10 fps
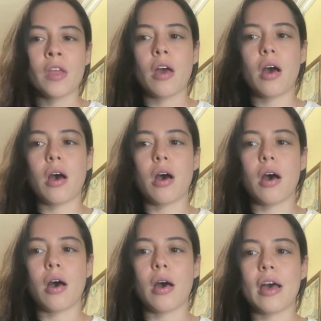
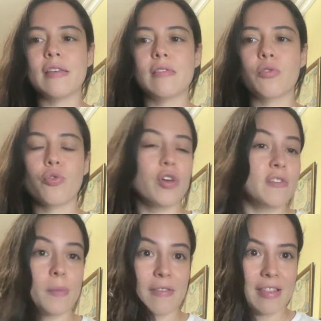as a
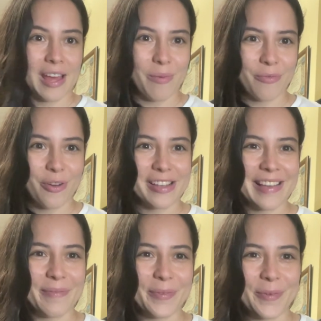Christmas thing, for
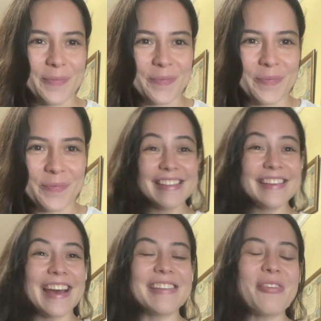example.
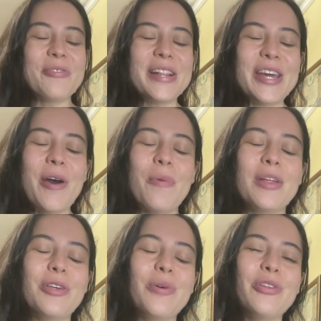So guys, I really hope
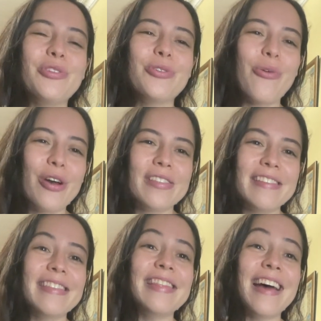that you enjoyed
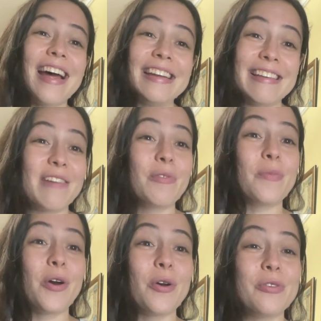this 9 type
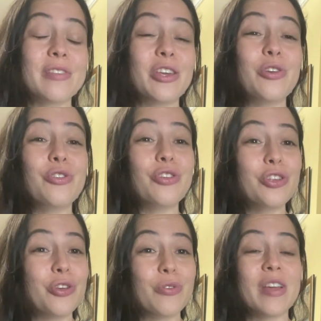of posts that you
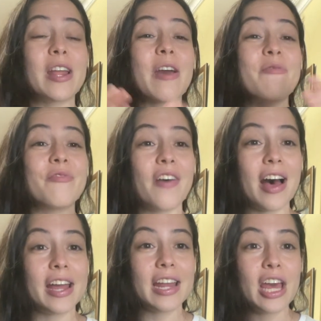should use and
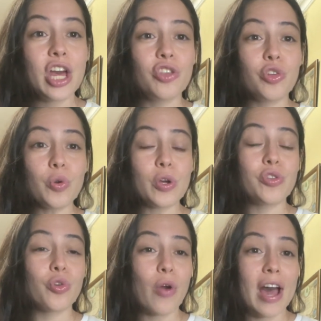combine to
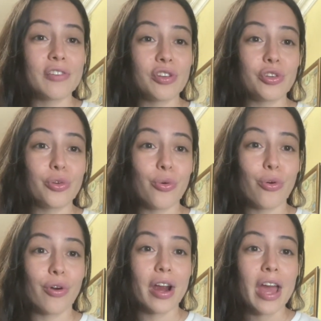attract
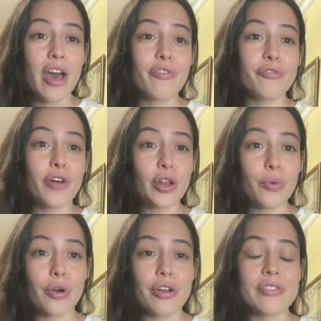your
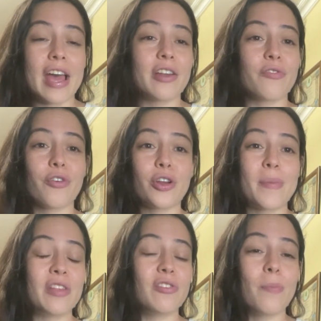followers and convert
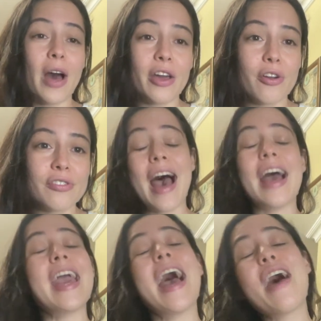them into buyers.
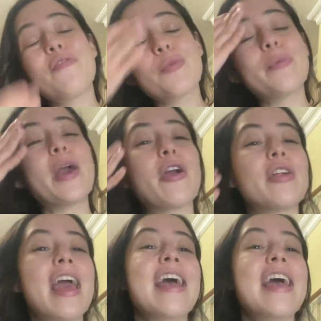I have prepared